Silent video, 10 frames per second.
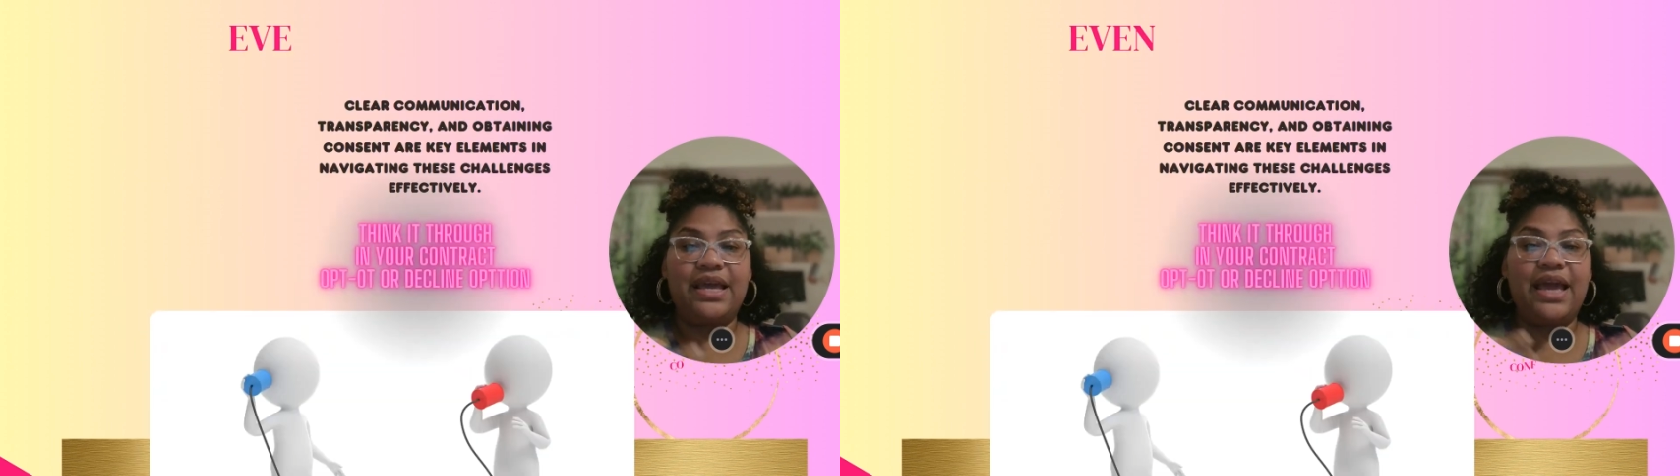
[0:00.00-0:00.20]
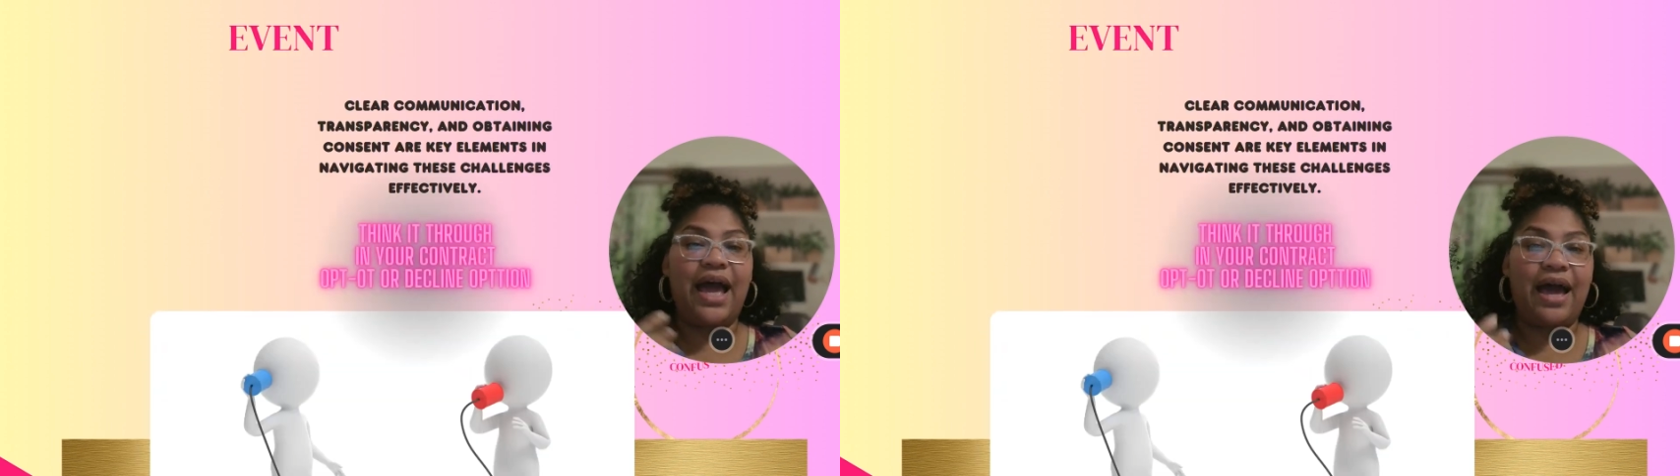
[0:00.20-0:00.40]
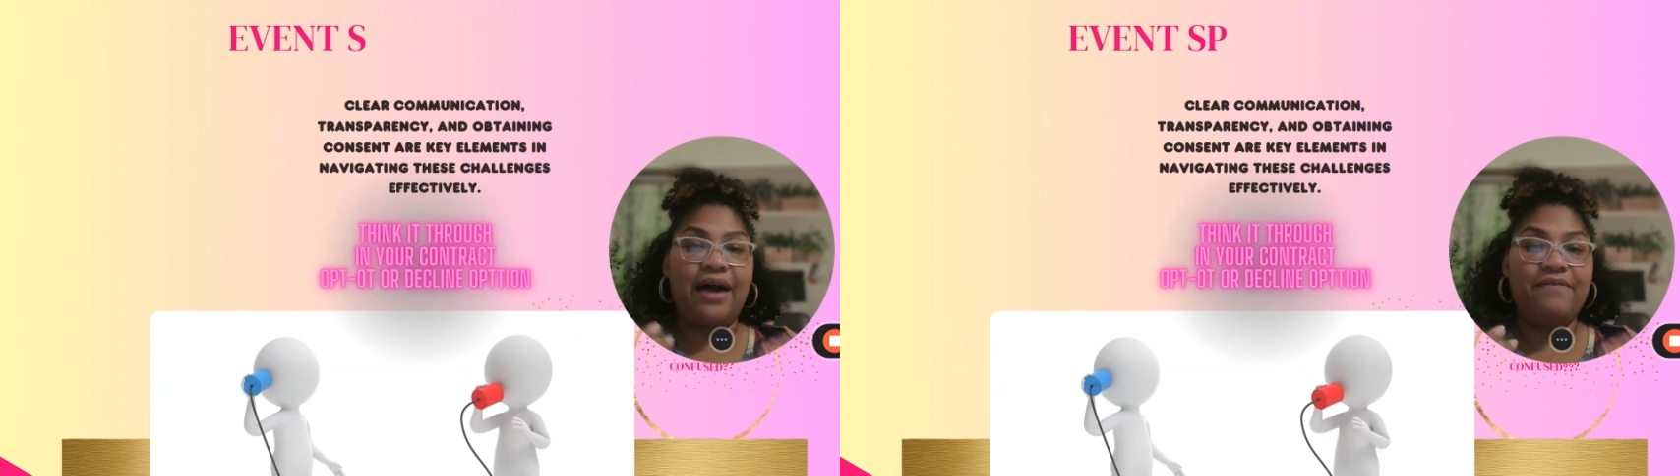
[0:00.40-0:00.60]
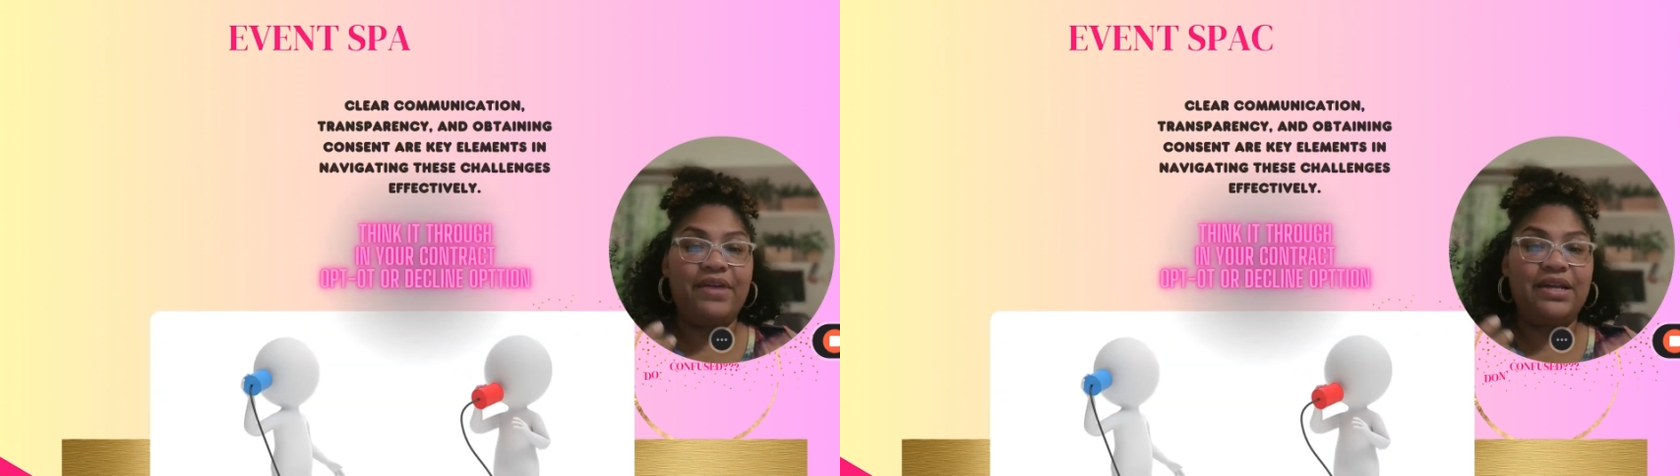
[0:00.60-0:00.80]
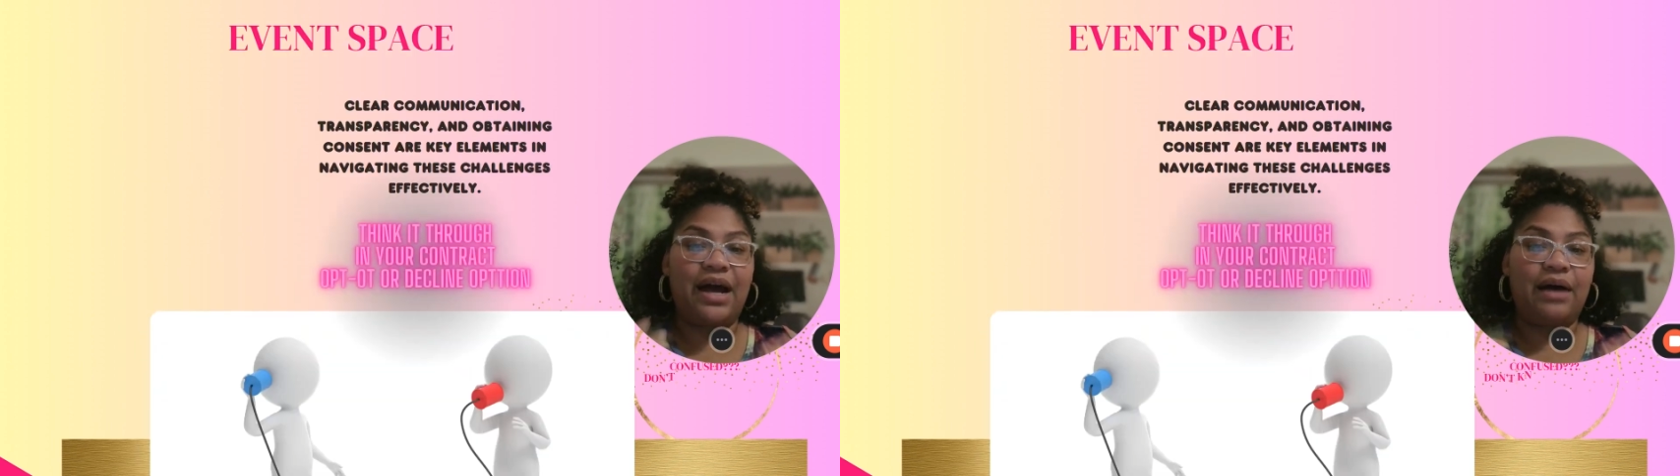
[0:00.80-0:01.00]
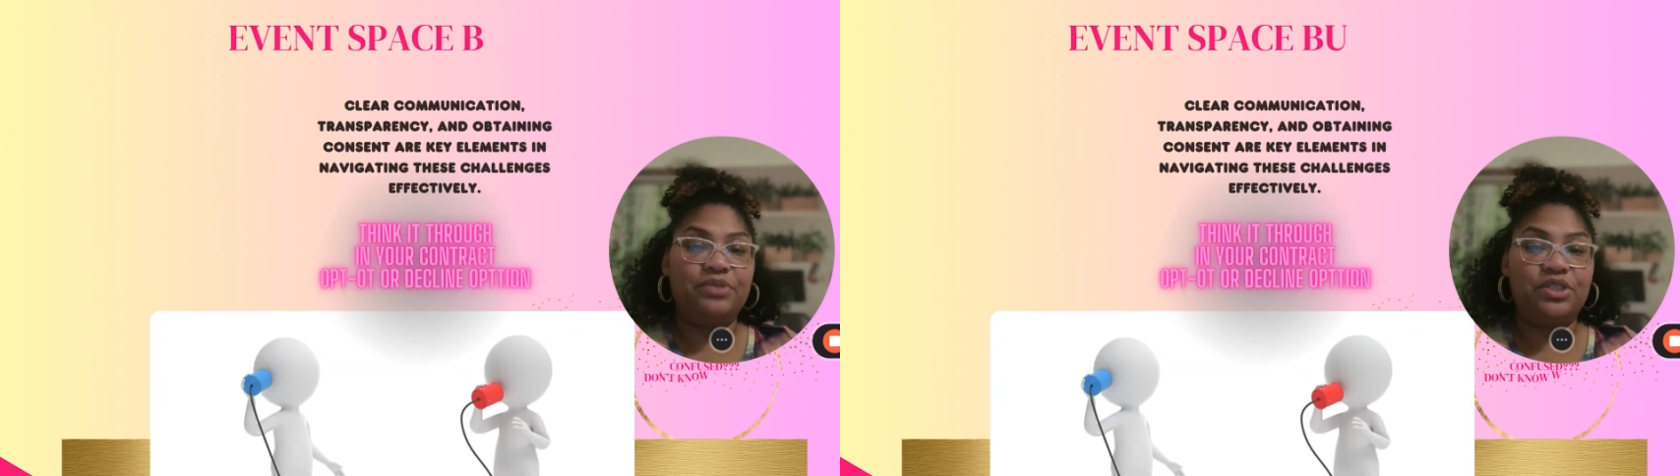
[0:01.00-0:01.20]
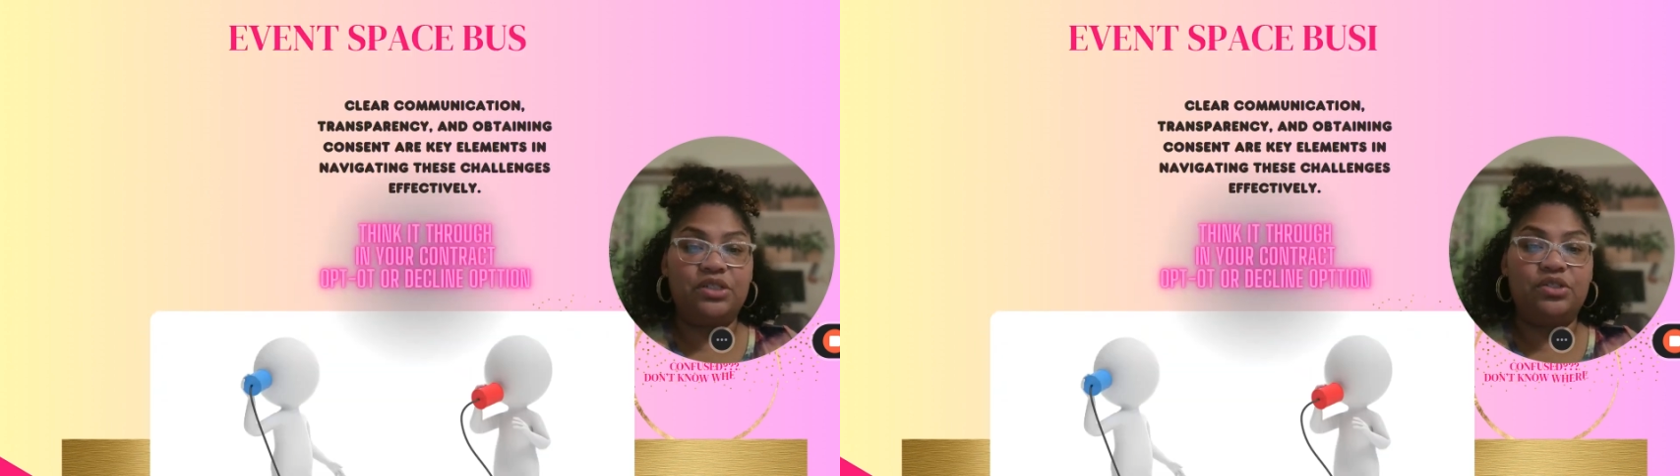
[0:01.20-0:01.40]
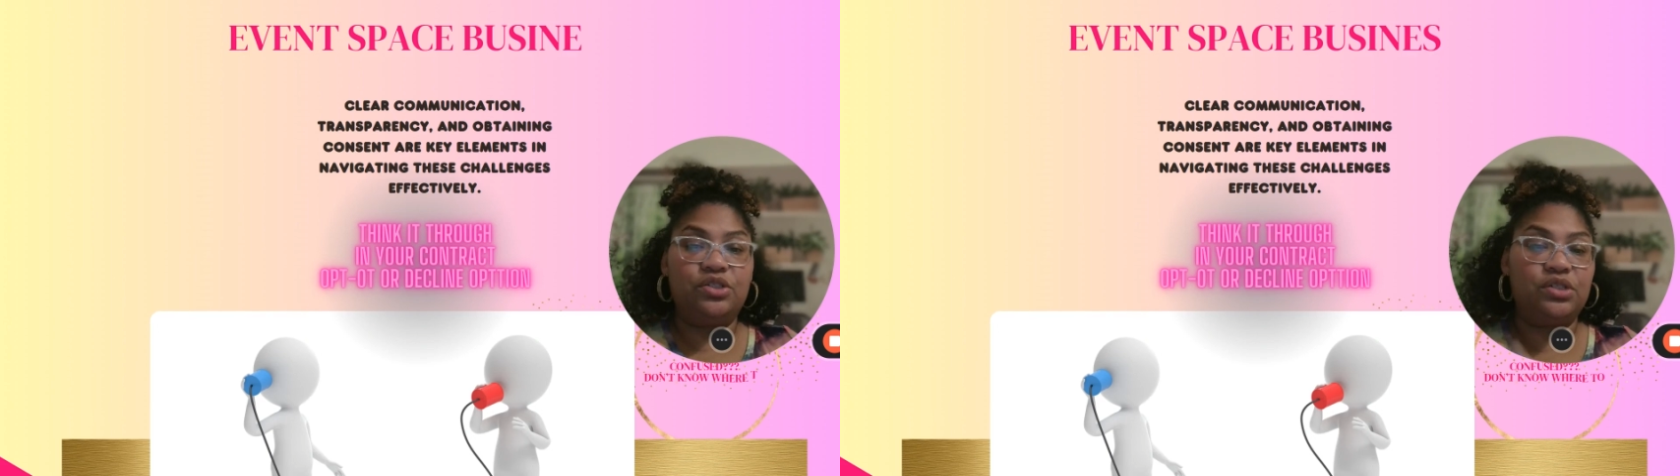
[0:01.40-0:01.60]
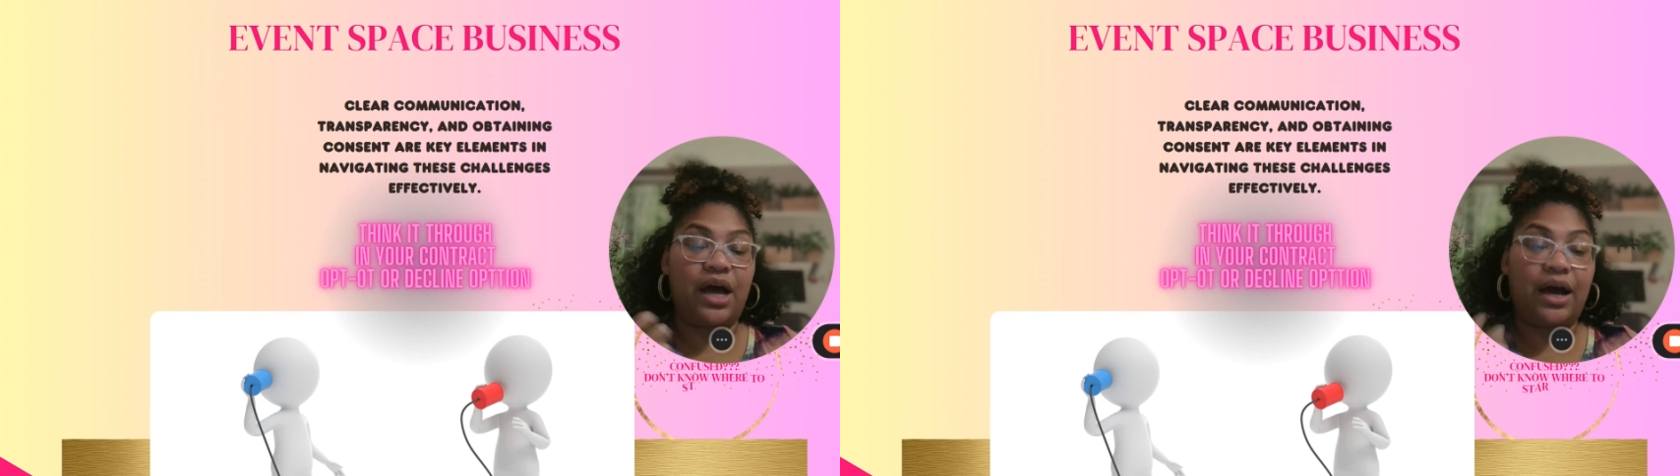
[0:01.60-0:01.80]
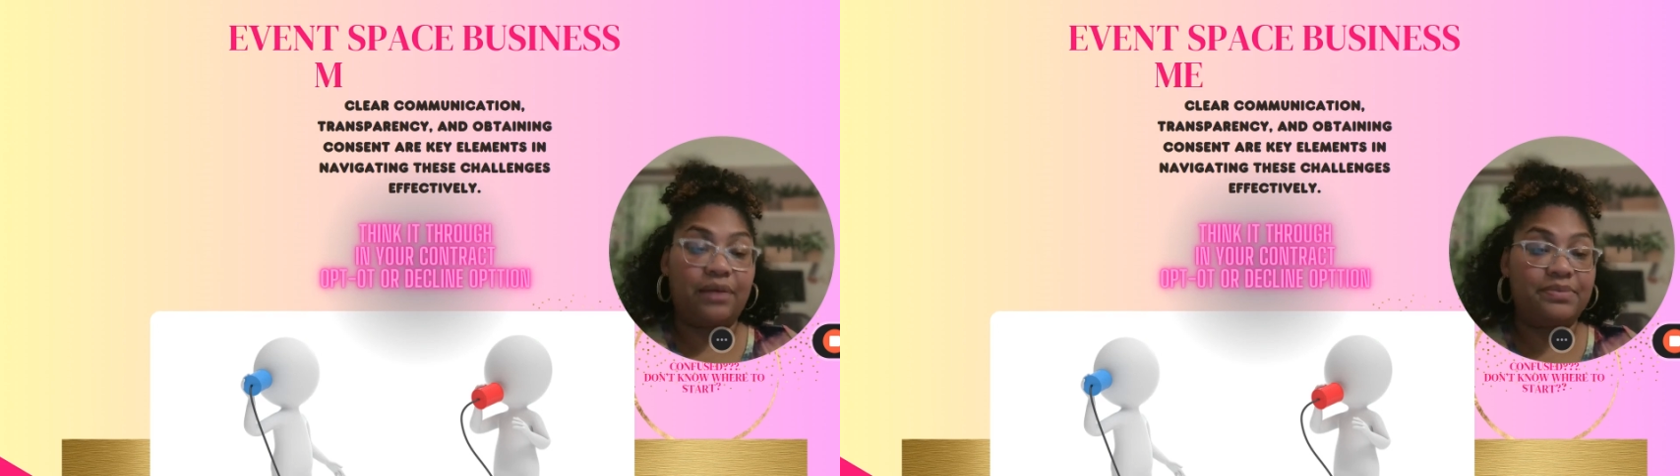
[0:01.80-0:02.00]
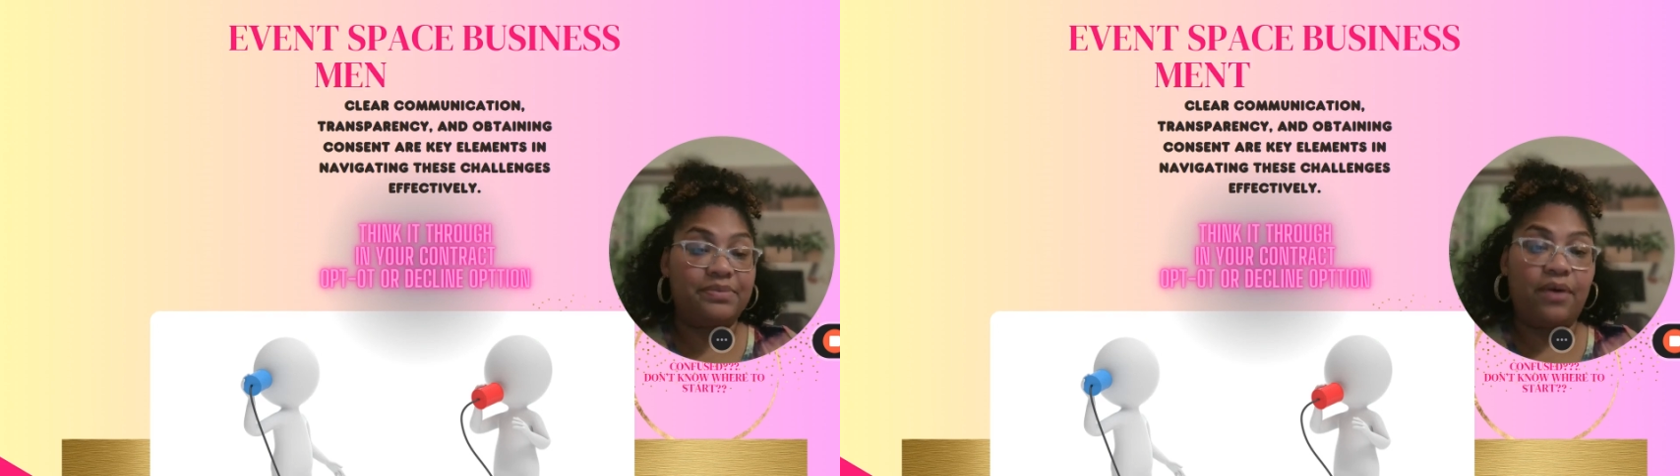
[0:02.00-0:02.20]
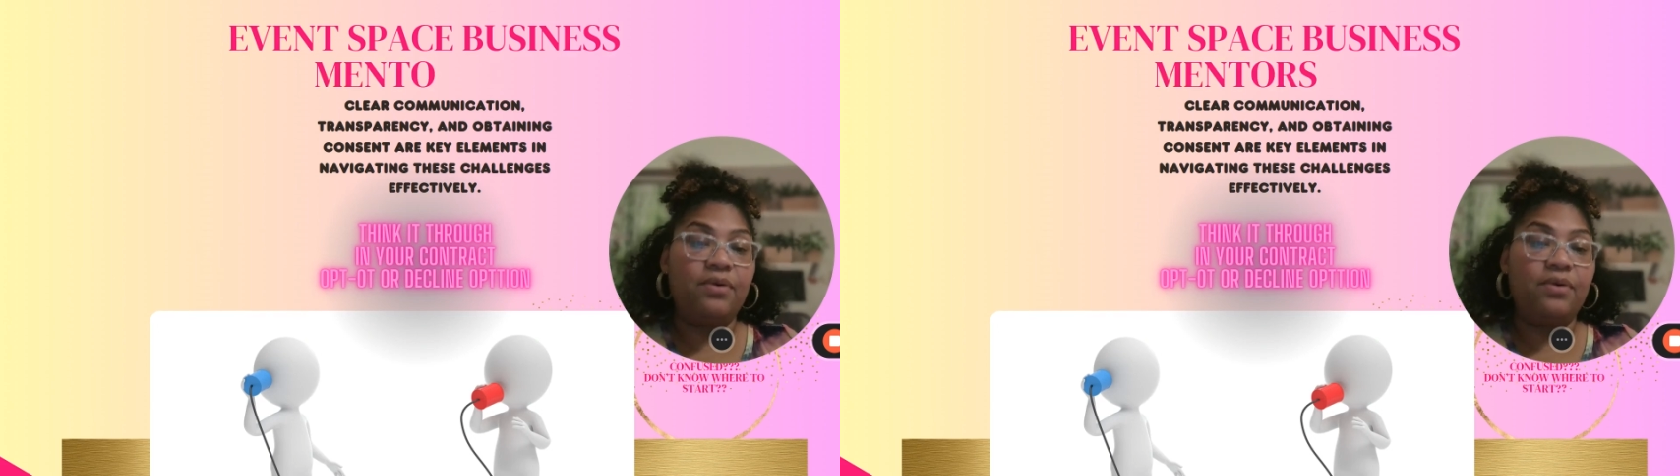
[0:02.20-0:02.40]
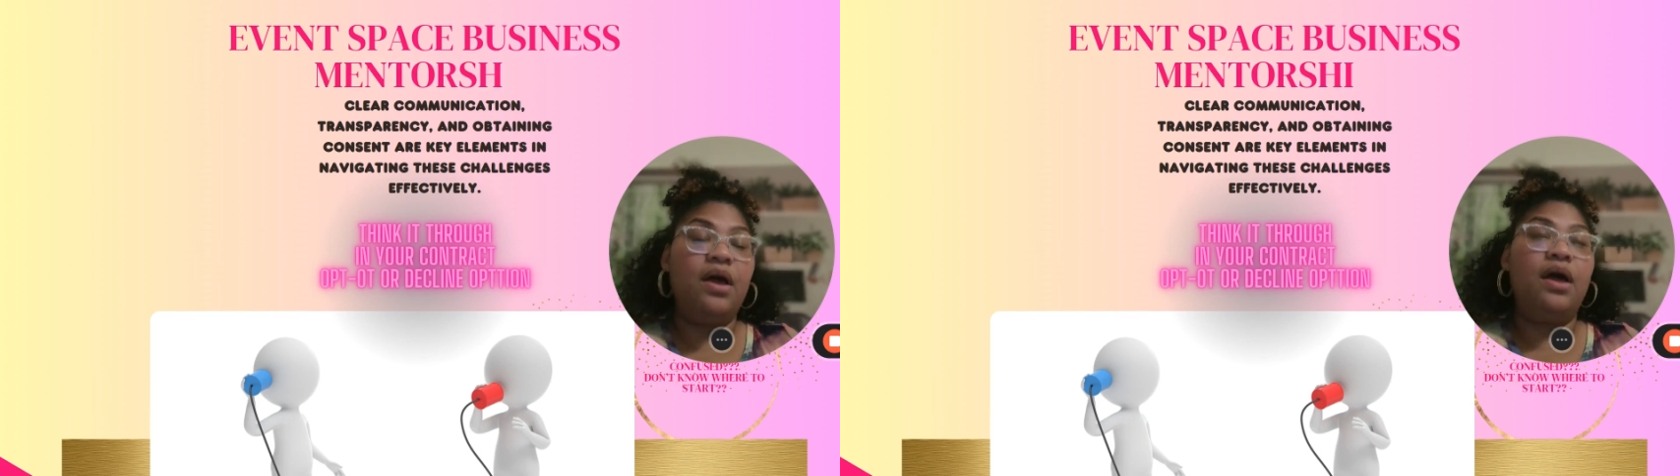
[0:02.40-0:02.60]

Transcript: have an option to opt out